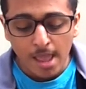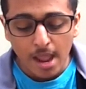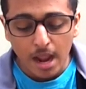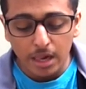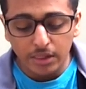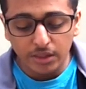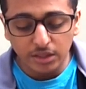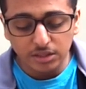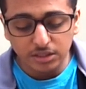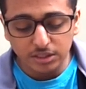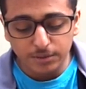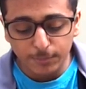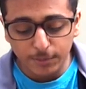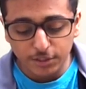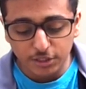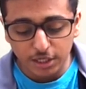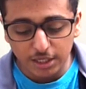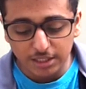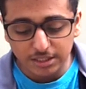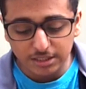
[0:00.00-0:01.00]
and then this
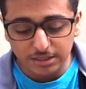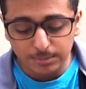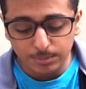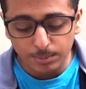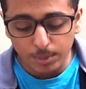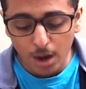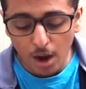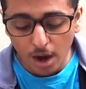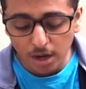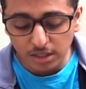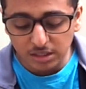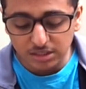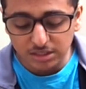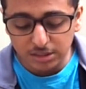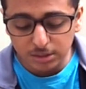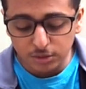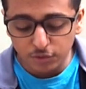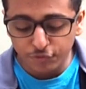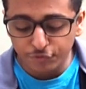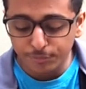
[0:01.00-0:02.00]
picture is behind the
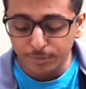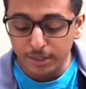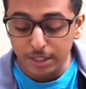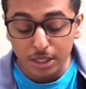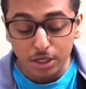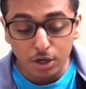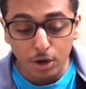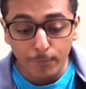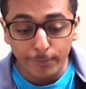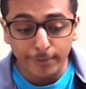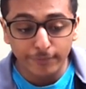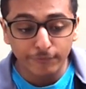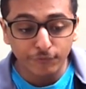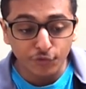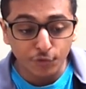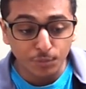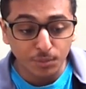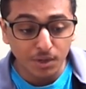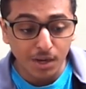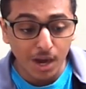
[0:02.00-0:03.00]
scene of me going
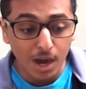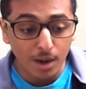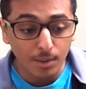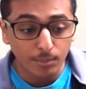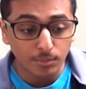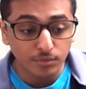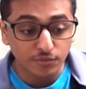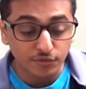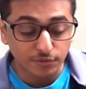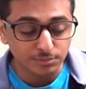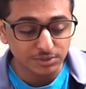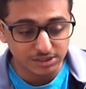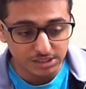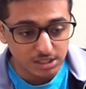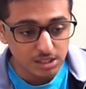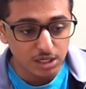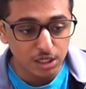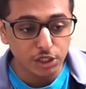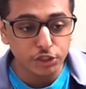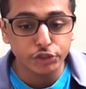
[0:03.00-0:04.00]
from Cam from
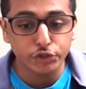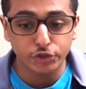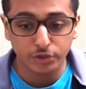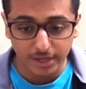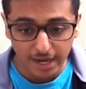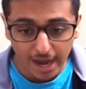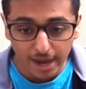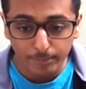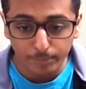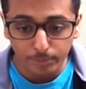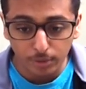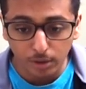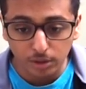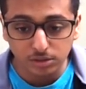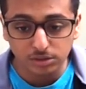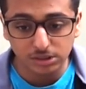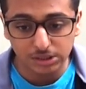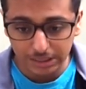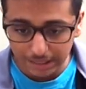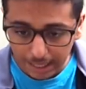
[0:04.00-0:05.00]
Sydney to Canberra
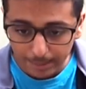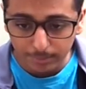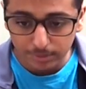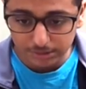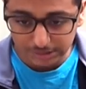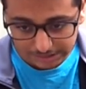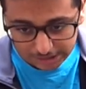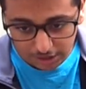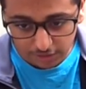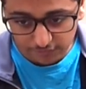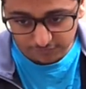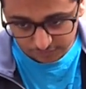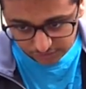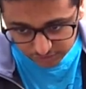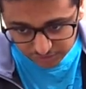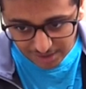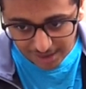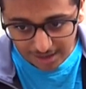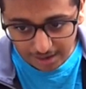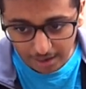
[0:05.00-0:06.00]
to the capital city of
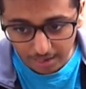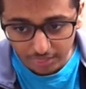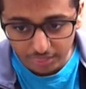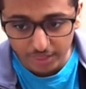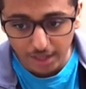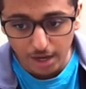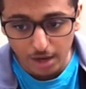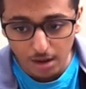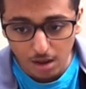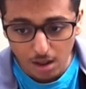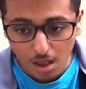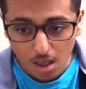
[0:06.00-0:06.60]
Australia, and then